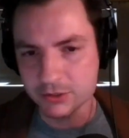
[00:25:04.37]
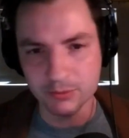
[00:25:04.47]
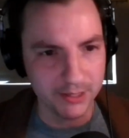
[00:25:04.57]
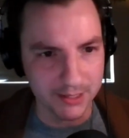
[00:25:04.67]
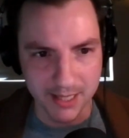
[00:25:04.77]
Tesla
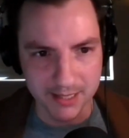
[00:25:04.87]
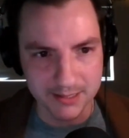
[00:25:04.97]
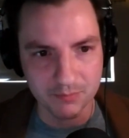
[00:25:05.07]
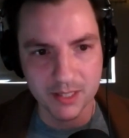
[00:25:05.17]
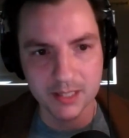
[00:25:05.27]
doing the
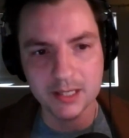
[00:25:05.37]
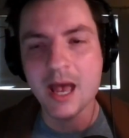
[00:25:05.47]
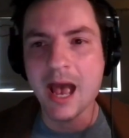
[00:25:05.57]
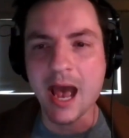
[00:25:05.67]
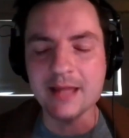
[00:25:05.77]
exact same thing.
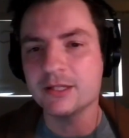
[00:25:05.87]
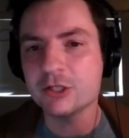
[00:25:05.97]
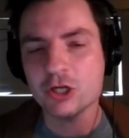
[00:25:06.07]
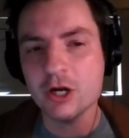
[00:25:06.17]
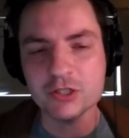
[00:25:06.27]
And then
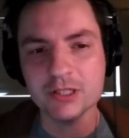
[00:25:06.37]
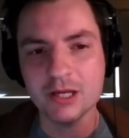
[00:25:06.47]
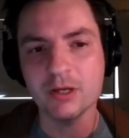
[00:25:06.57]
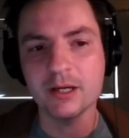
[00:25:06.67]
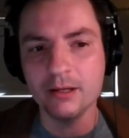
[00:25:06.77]
the charging
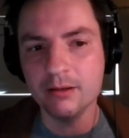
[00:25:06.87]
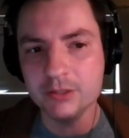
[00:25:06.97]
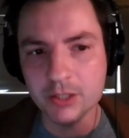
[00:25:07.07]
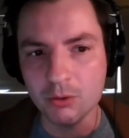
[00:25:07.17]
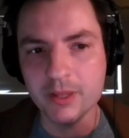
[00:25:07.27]
network,
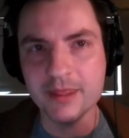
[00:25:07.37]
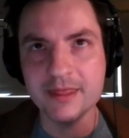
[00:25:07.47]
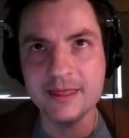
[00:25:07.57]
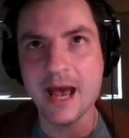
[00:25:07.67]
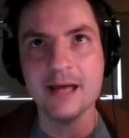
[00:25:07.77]
you know,
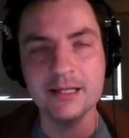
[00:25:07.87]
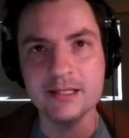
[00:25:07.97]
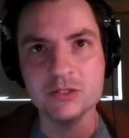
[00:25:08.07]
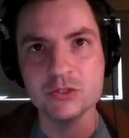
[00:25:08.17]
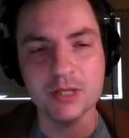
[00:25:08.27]
that
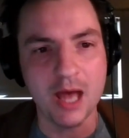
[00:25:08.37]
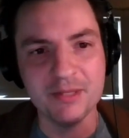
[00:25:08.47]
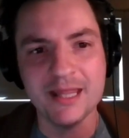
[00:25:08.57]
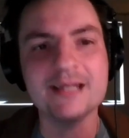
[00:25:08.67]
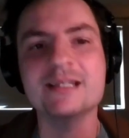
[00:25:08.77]
is,
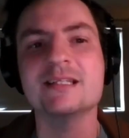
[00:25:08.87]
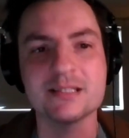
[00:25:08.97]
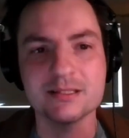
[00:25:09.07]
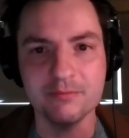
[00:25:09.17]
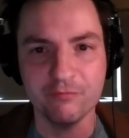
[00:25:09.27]
I mean, that
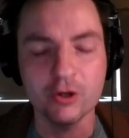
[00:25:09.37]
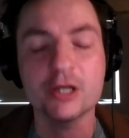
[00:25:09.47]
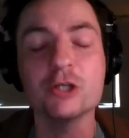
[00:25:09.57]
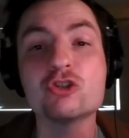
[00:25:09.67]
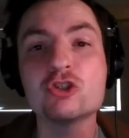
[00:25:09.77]
is for
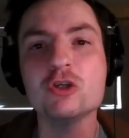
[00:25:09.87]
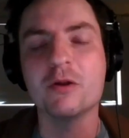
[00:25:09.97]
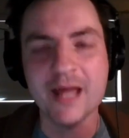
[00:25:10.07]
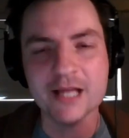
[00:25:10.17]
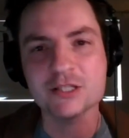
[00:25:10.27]
a
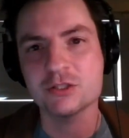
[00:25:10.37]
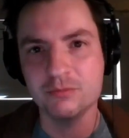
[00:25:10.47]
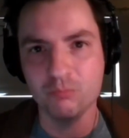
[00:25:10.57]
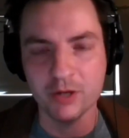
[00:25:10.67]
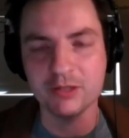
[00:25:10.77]
consumer, that's
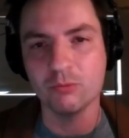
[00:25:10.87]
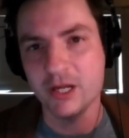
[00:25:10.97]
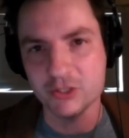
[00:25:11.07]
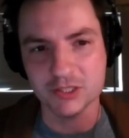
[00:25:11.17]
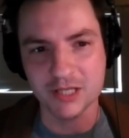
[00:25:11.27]
where the
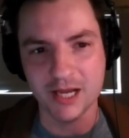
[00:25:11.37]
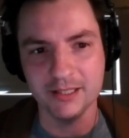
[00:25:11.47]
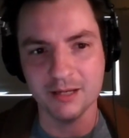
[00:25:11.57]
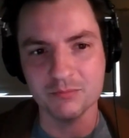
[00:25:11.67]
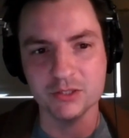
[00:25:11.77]
range
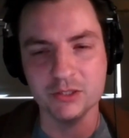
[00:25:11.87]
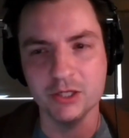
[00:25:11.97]
anxiety comes in.